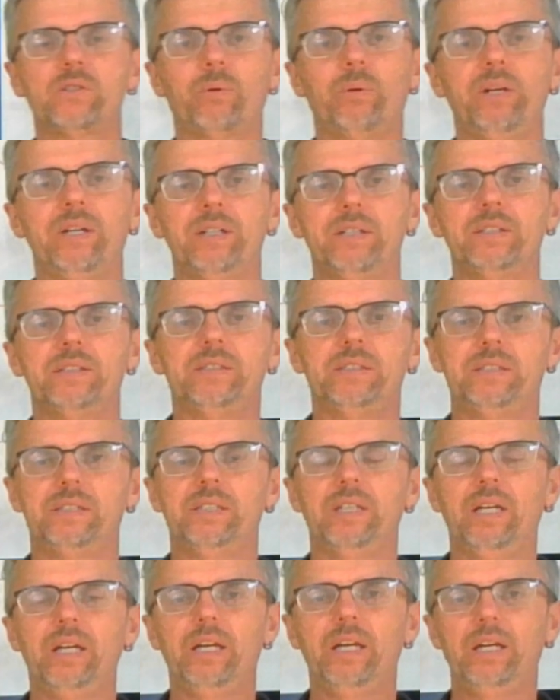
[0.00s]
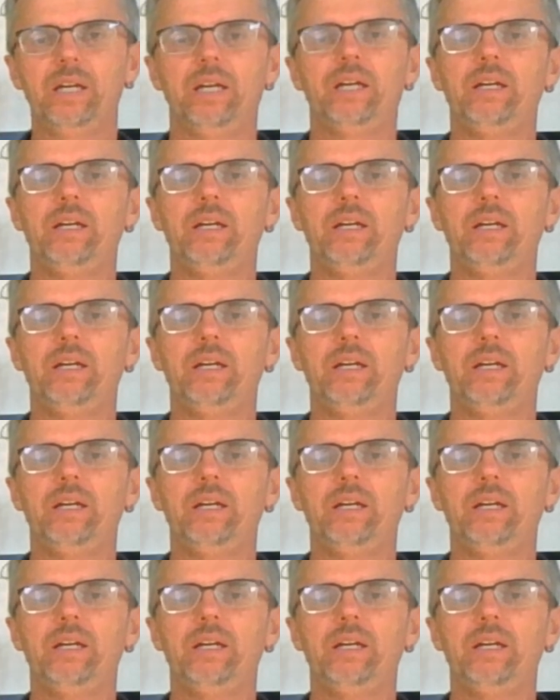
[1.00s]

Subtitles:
for this quiz